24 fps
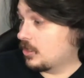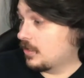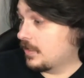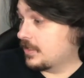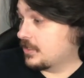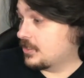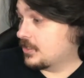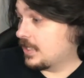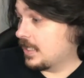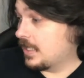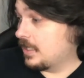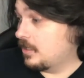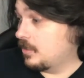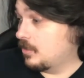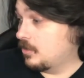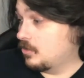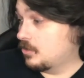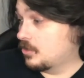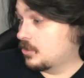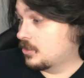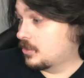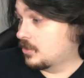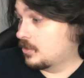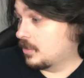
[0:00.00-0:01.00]
Is they
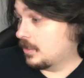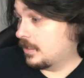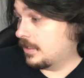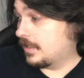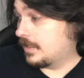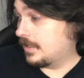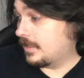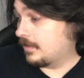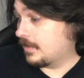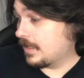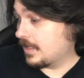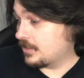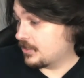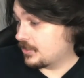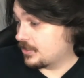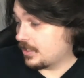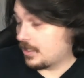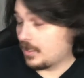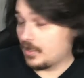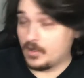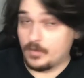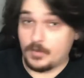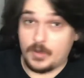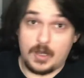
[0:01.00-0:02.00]
use, as it said
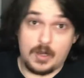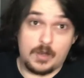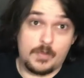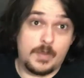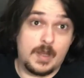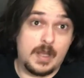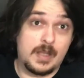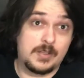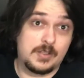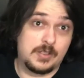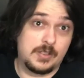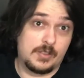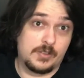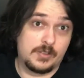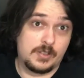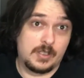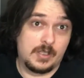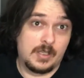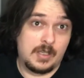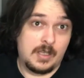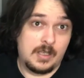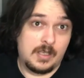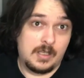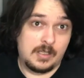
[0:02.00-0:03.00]
on the bottle, pot stills,
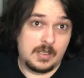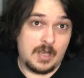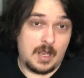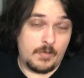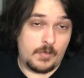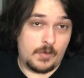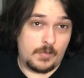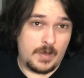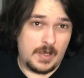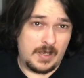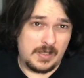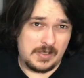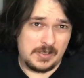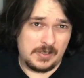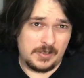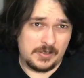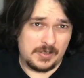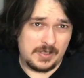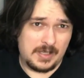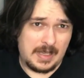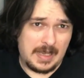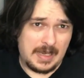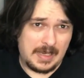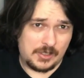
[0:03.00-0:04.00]
copper pot stills
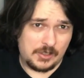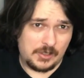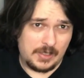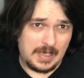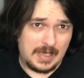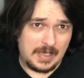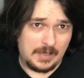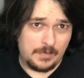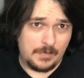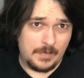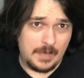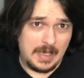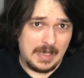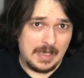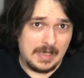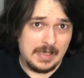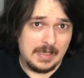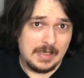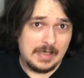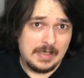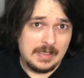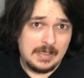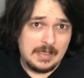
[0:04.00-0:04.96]
that they actually had made